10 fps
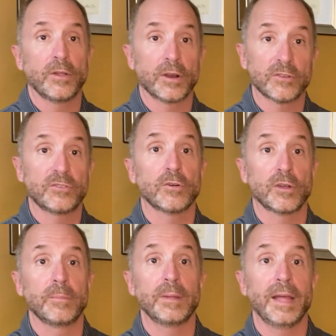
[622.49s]
they're still
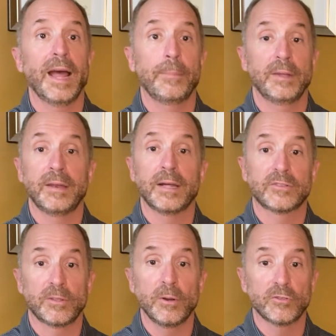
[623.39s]
going to be happy, and that's
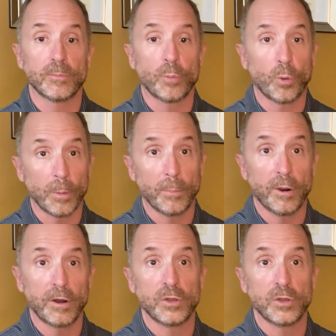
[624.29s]
the most important part.